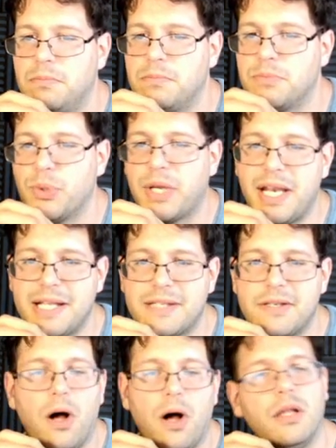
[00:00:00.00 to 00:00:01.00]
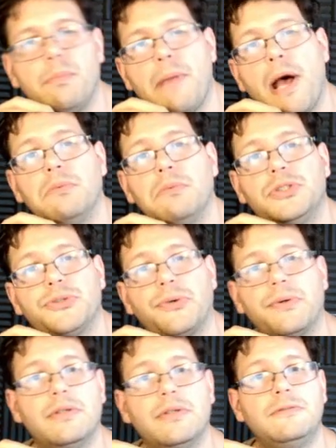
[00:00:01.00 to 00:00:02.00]
So again, it's all about
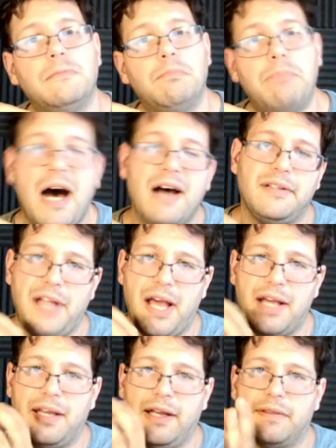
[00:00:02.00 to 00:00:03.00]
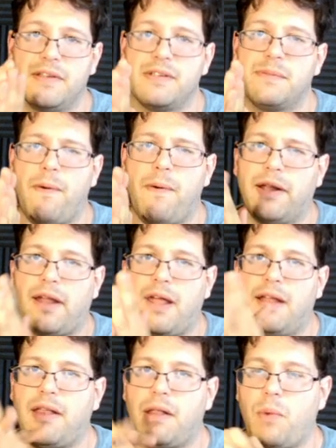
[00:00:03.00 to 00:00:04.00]
sort of bottlenecking at this point,
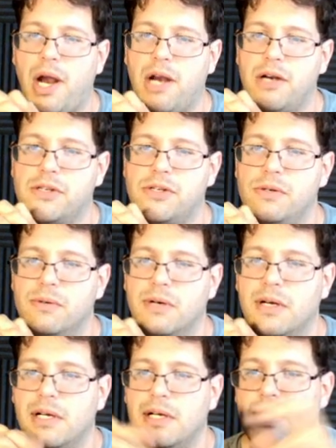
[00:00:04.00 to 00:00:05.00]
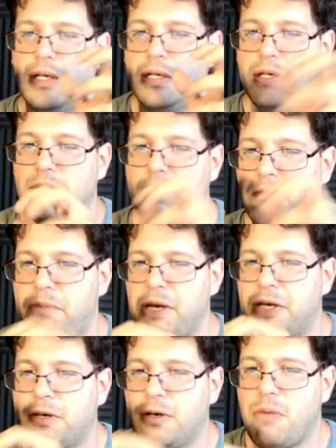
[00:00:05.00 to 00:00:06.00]
and then where to
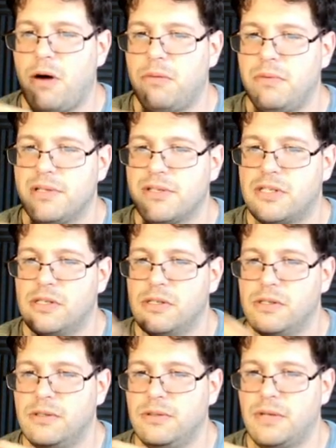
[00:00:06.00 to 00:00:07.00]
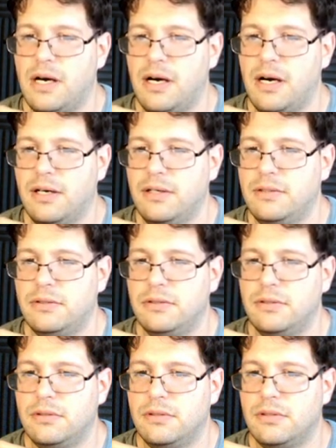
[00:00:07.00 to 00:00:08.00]
pick your moments to
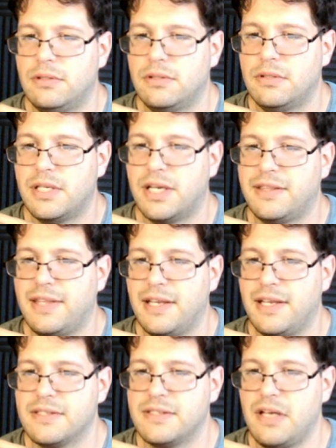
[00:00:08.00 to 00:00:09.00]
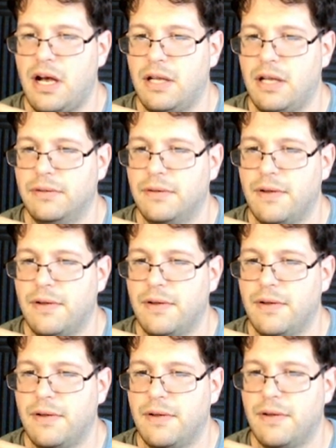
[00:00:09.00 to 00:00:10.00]
get things done.
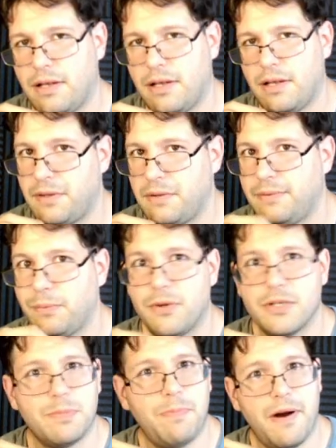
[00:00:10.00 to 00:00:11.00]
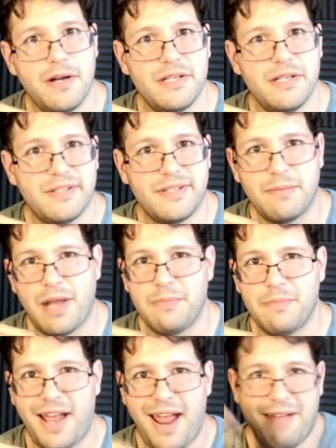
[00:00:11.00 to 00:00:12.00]
And the worst part is
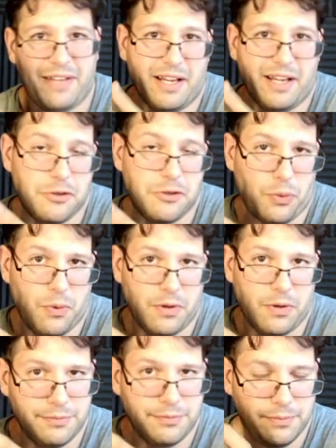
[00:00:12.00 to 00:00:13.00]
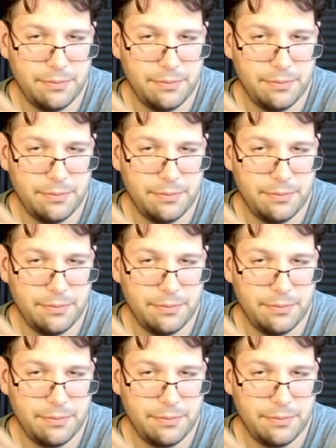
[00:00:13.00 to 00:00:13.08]
sometimes I have like a chore.